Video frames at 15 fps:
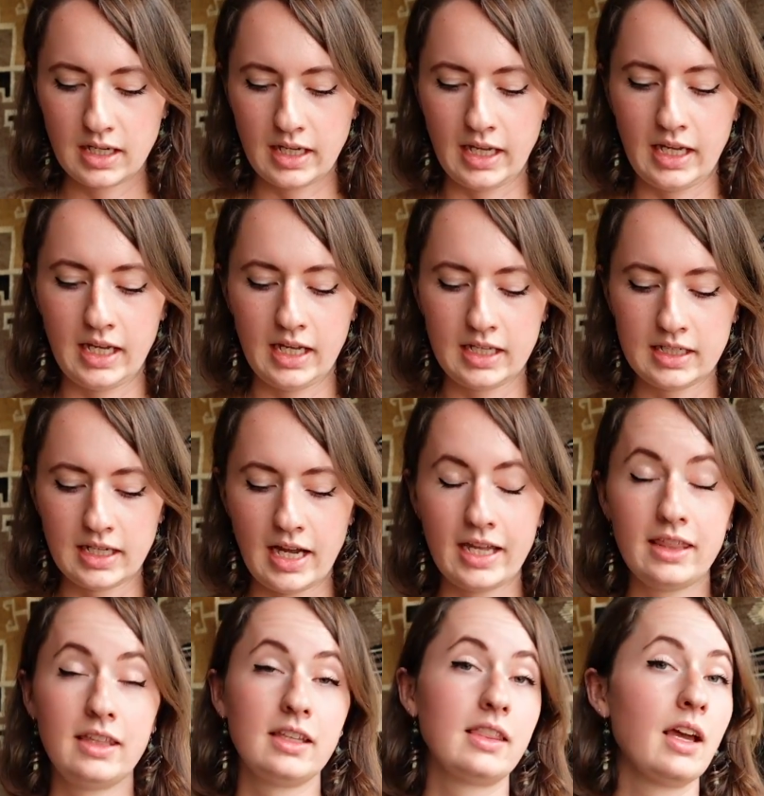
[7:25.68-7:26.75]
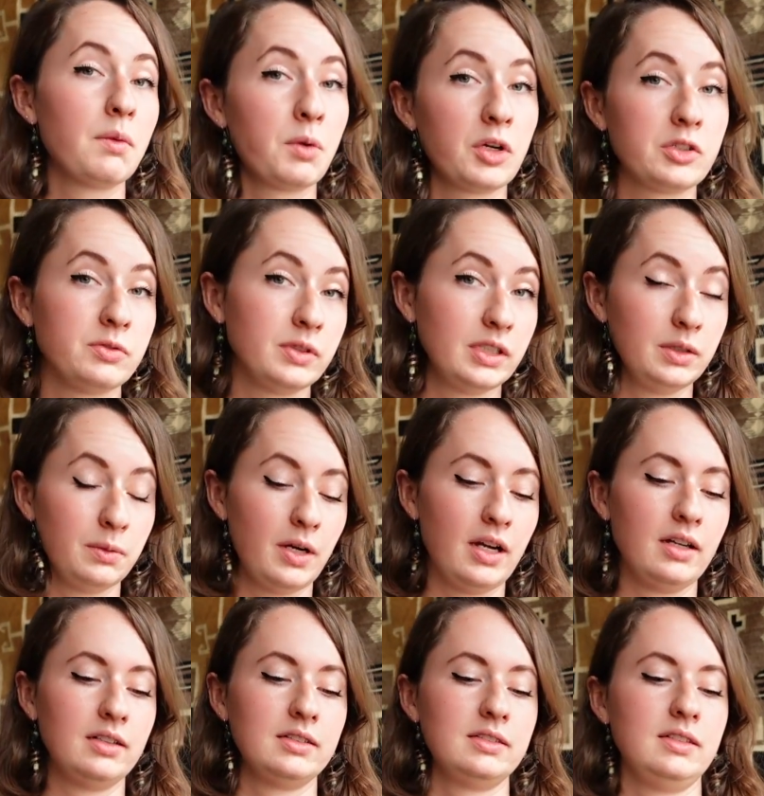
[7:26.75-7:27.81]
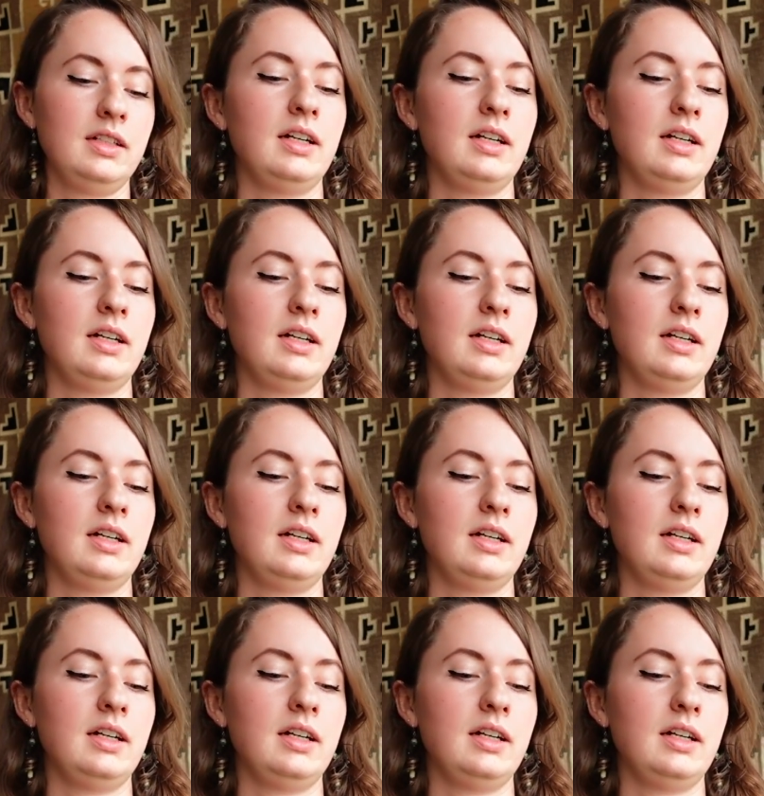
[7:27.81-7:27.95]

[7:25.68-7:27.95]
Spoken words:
And I think that worked really well.